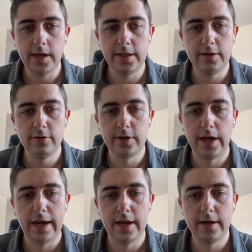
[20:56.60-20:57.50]
And then you
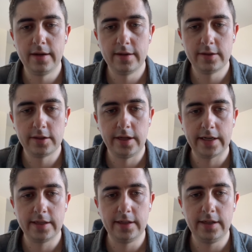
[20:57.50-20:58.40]
can
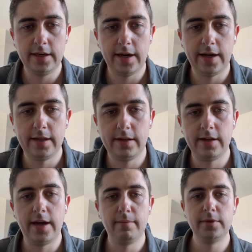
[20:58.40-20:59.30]
select the
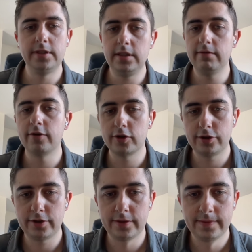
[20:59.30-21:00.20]
LLMZ
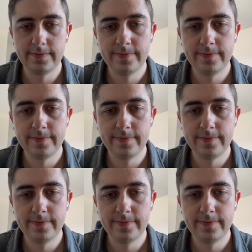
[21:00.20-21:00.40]
version.